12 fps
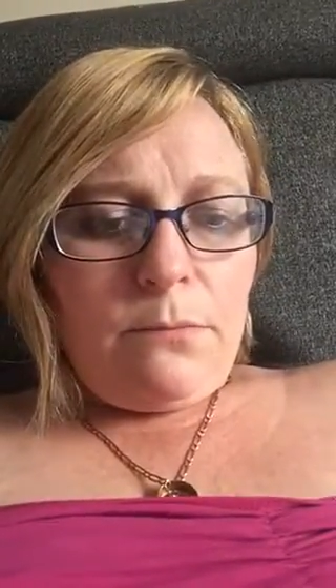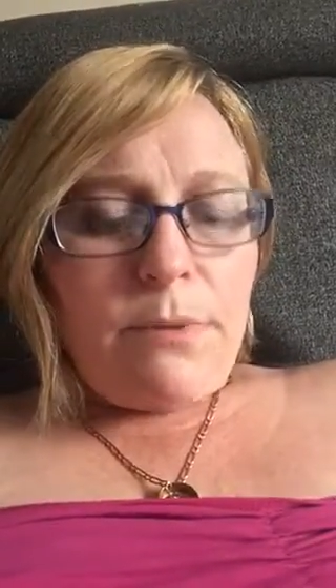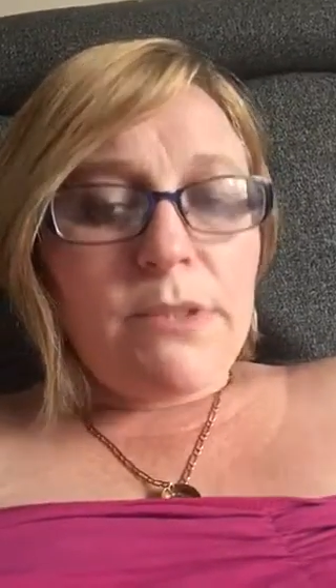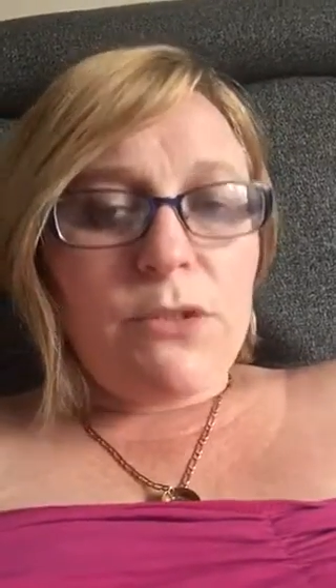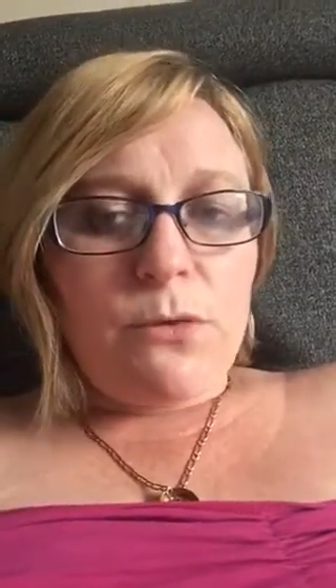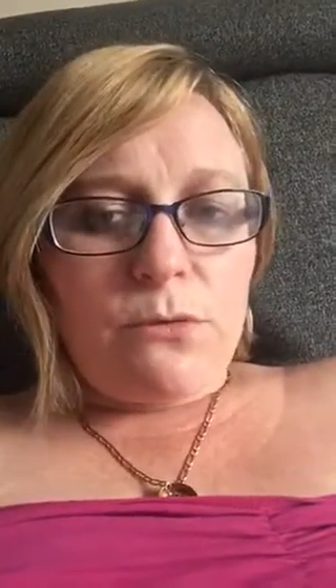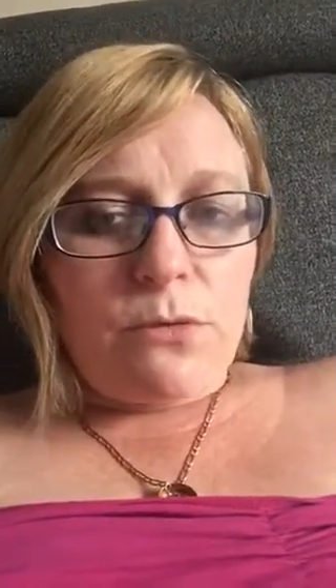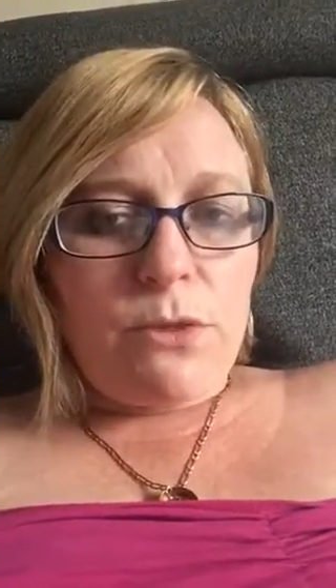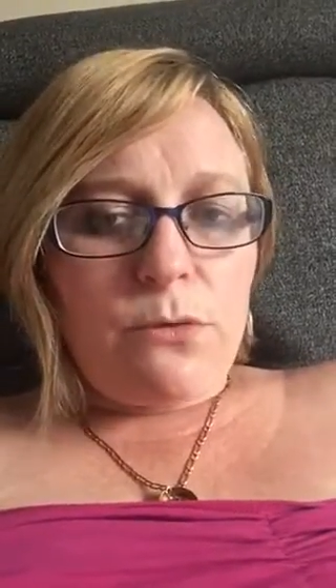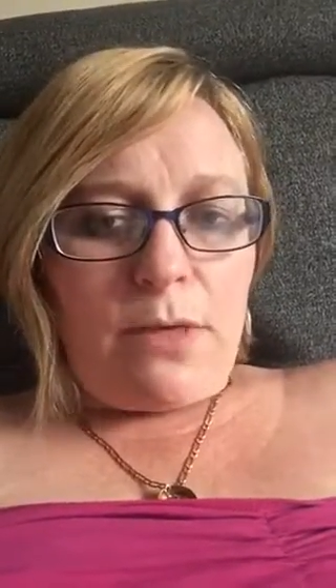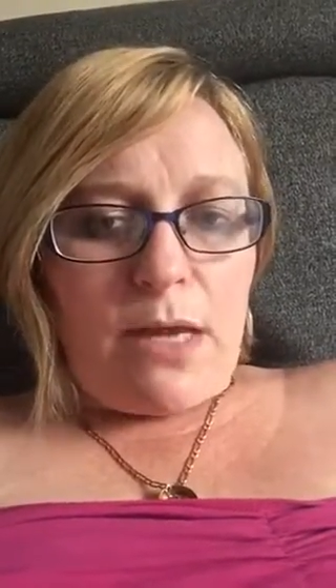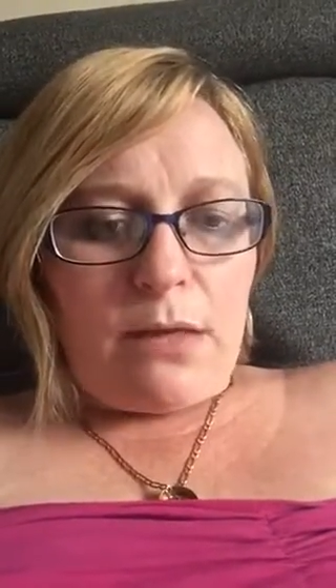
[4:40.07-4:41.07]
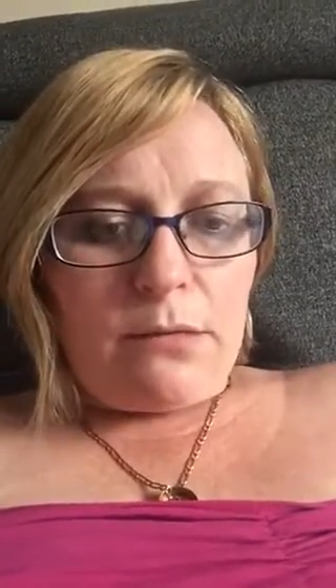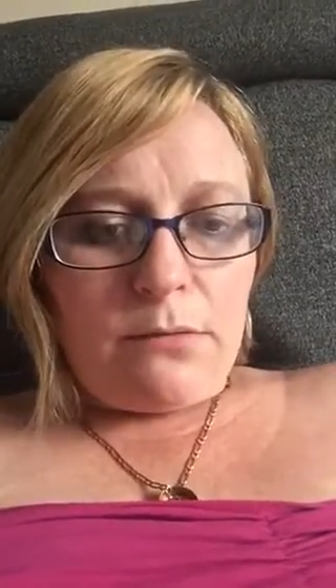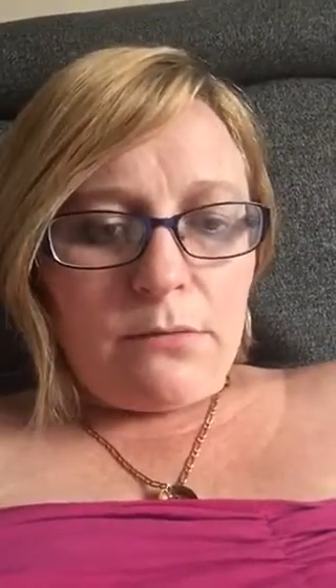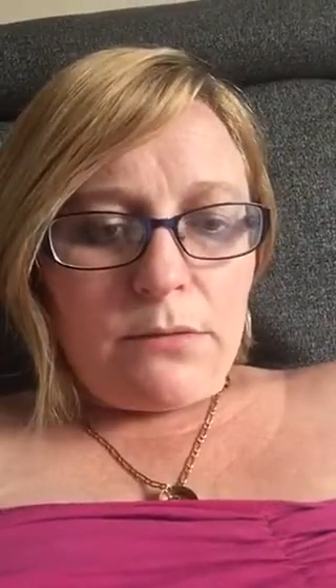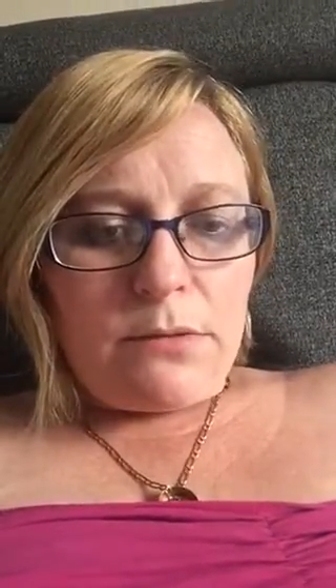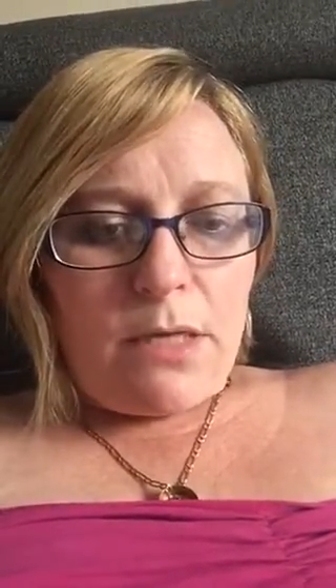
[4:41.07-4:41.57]
but do do that
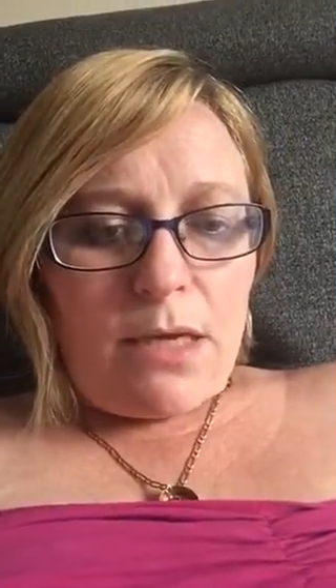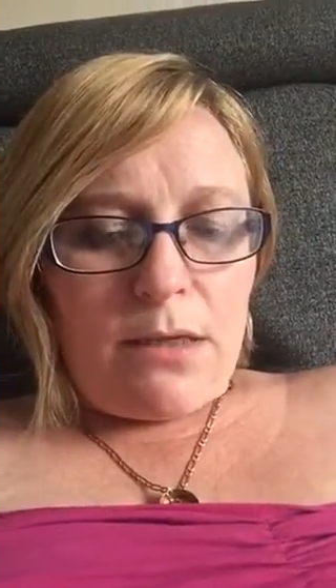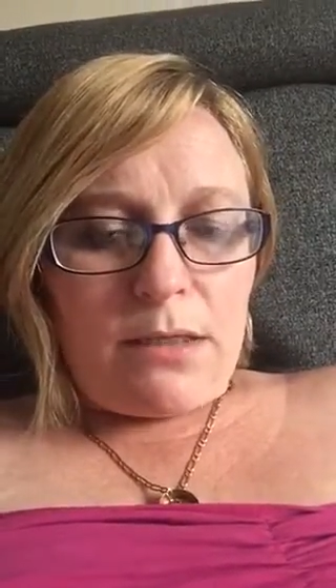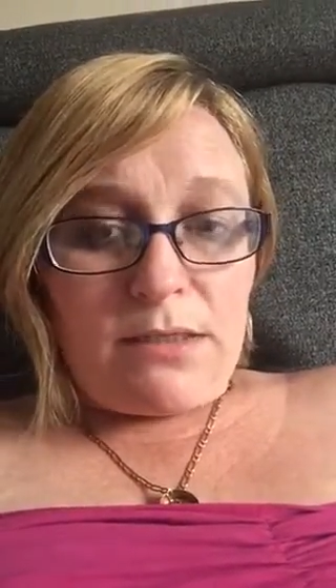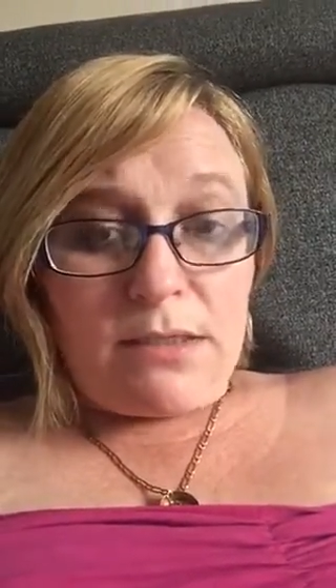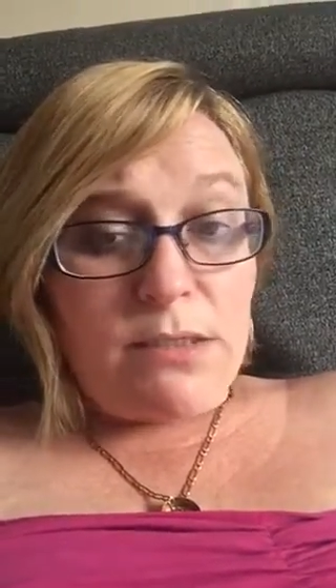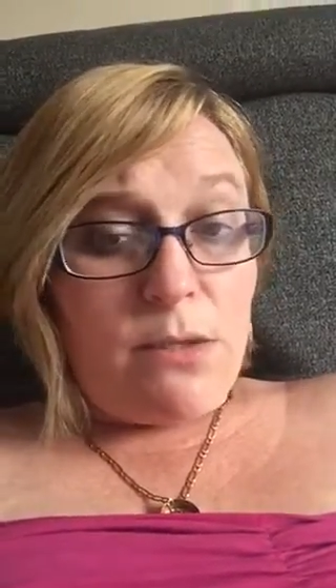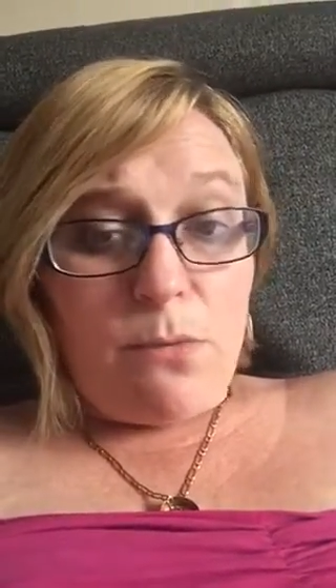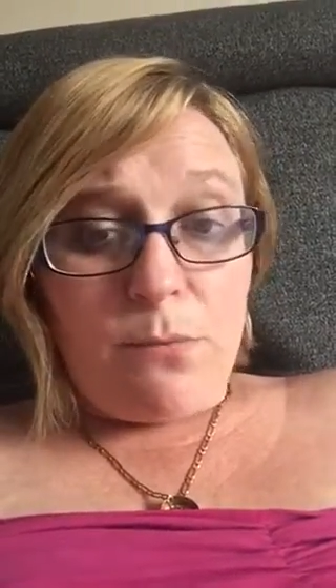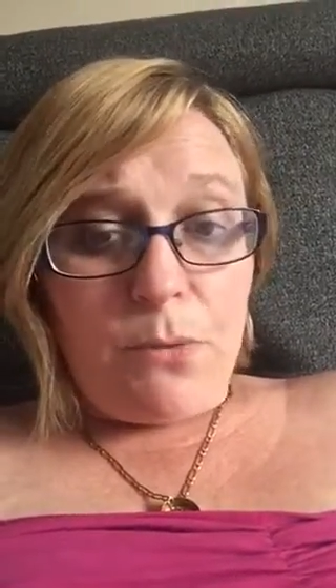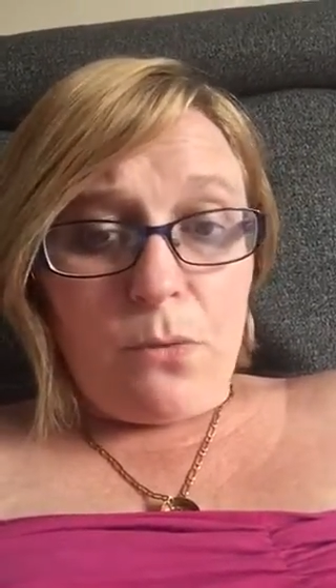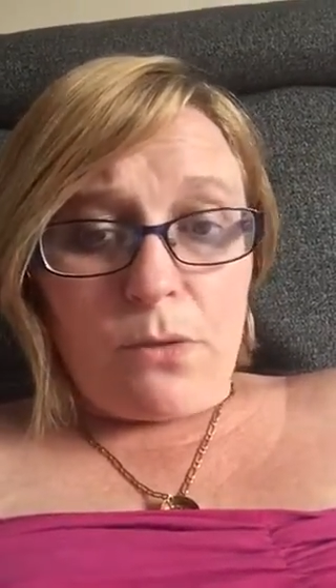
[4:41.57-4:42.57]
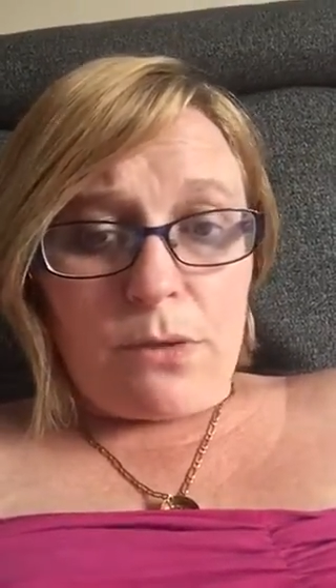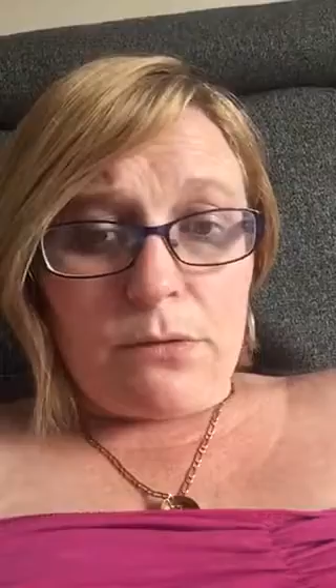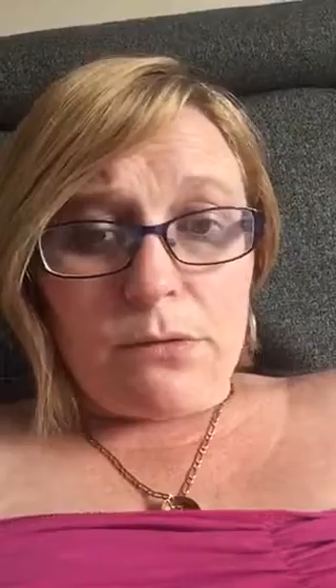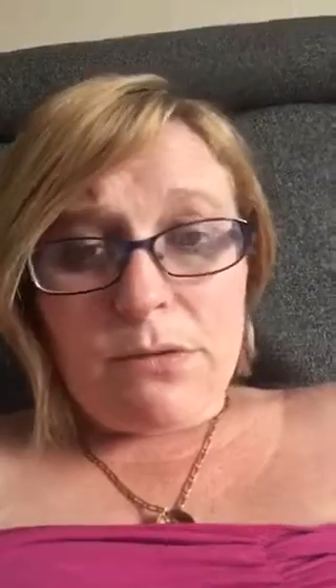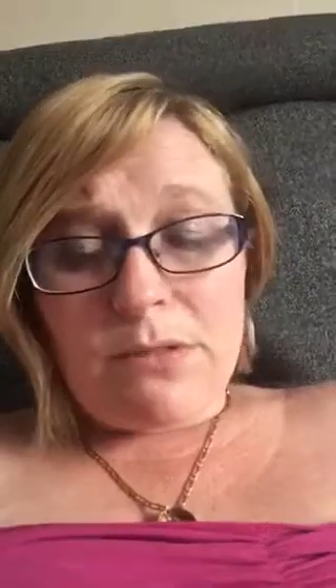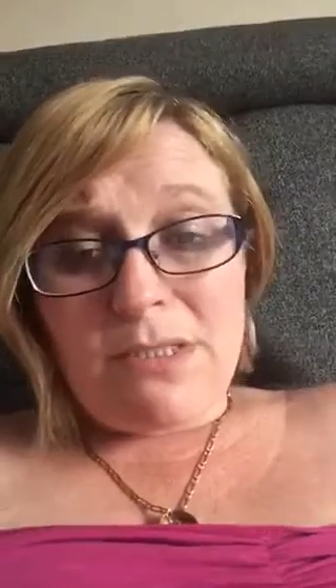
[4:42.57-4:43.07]
because uh, it's so
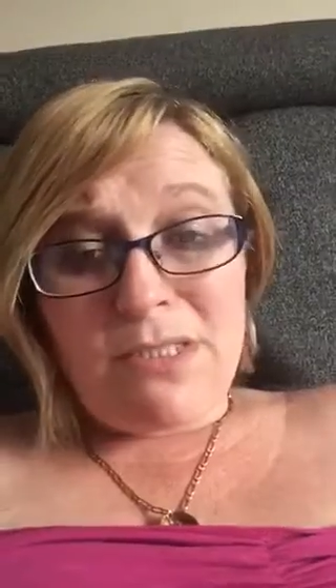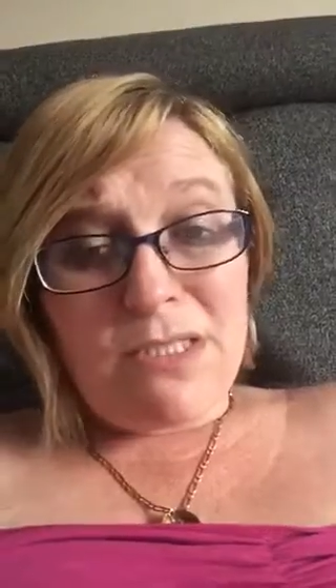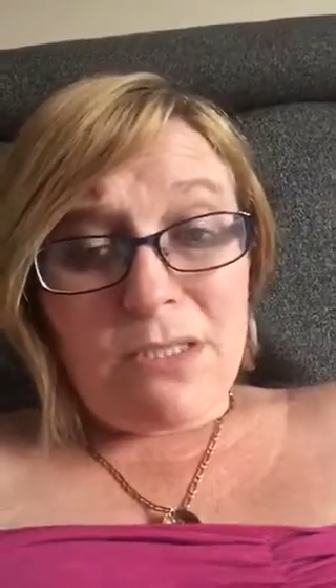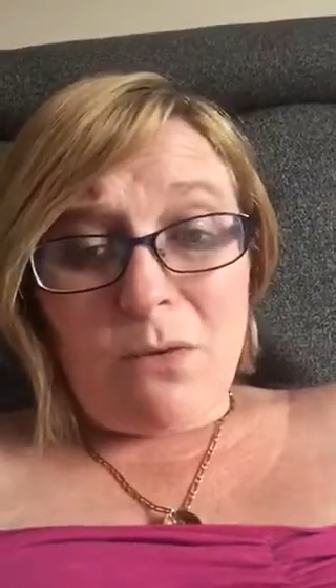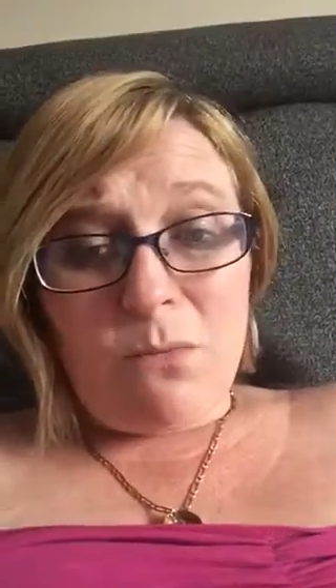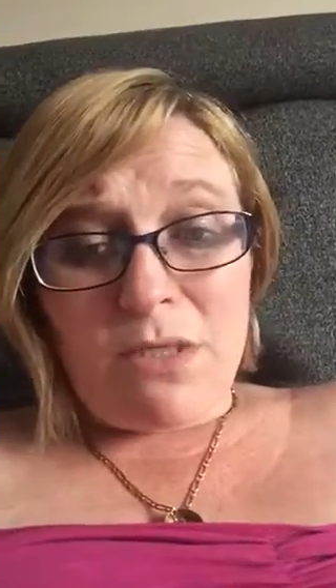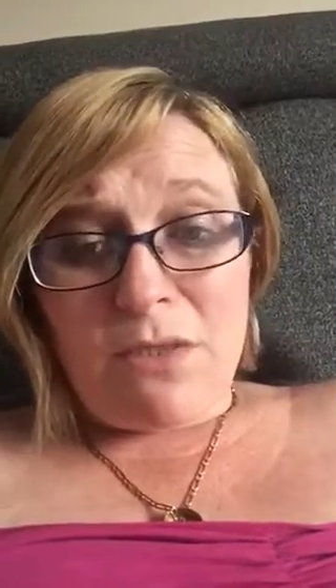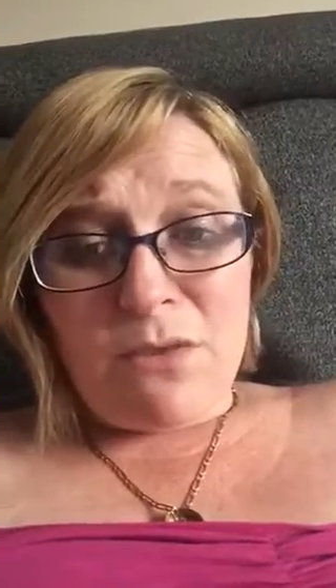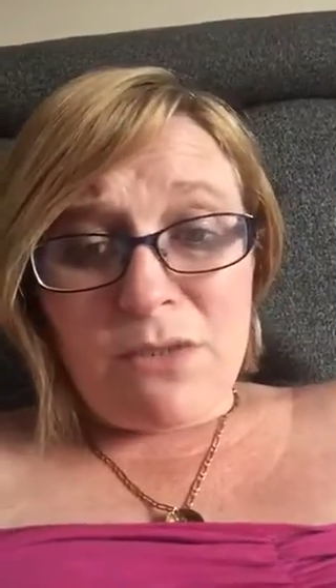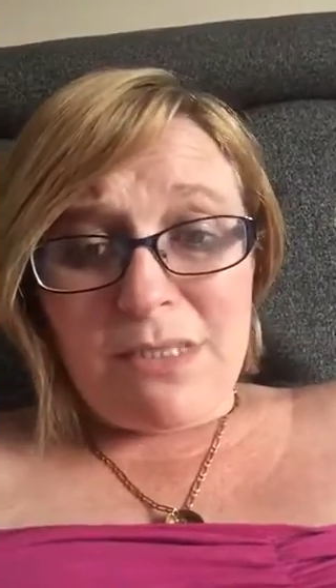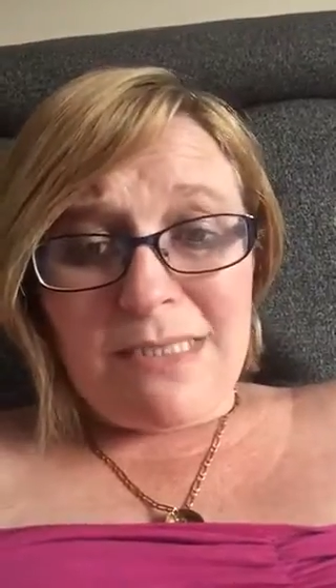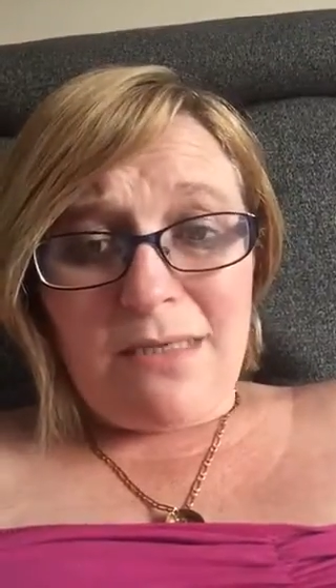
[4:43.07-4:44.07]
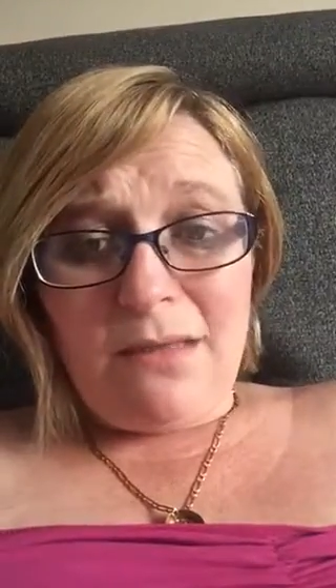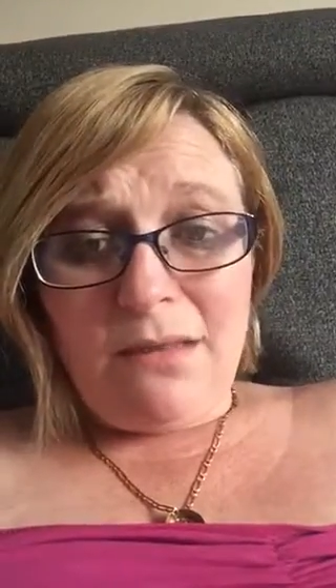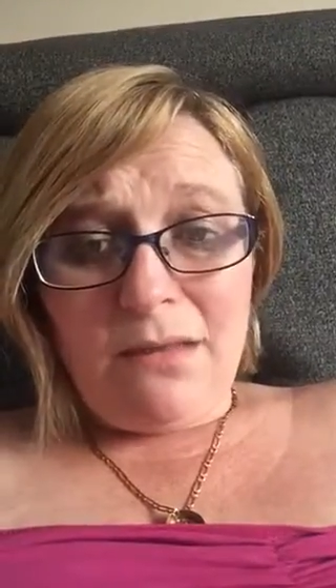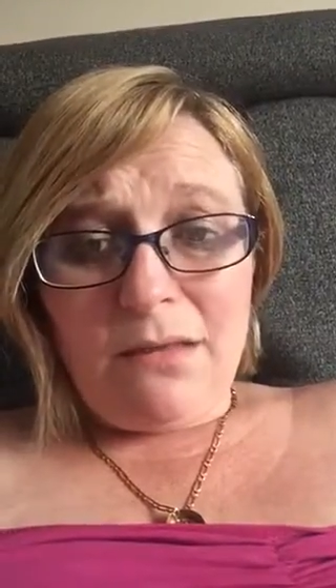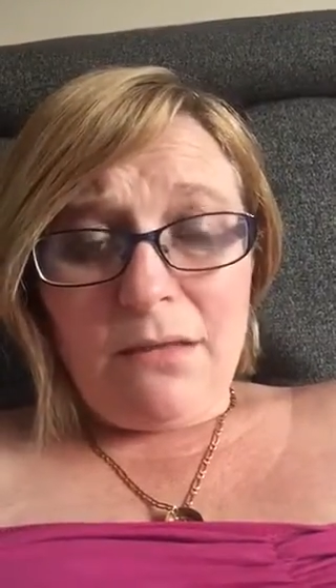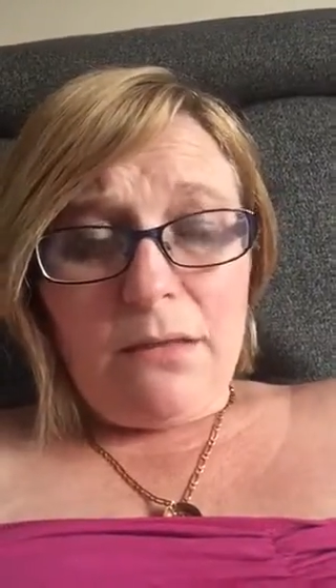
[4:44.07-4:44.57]
important because you don't want to lose your
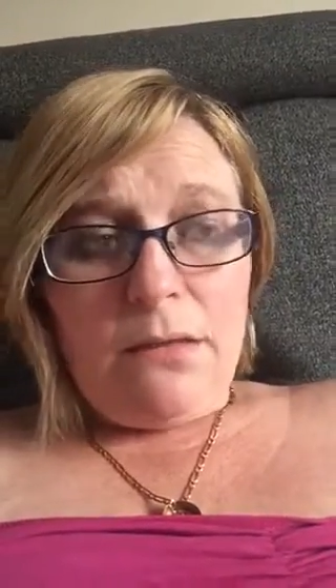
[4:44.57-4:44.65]
teeth.